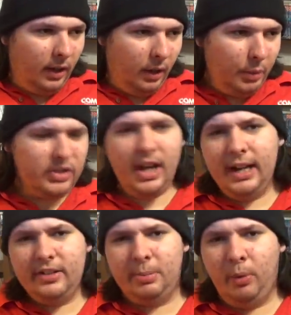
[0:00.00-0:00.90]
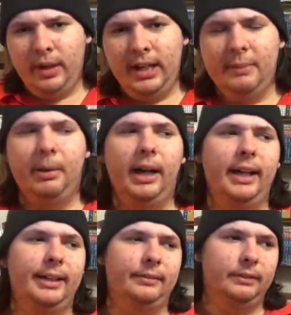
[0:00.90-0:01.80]
which is kind of disappointing,
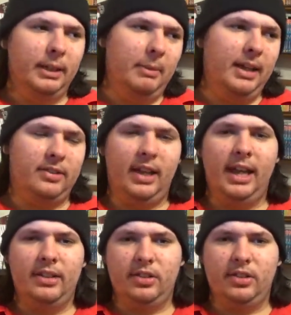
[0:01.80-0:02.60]
but it makes sense.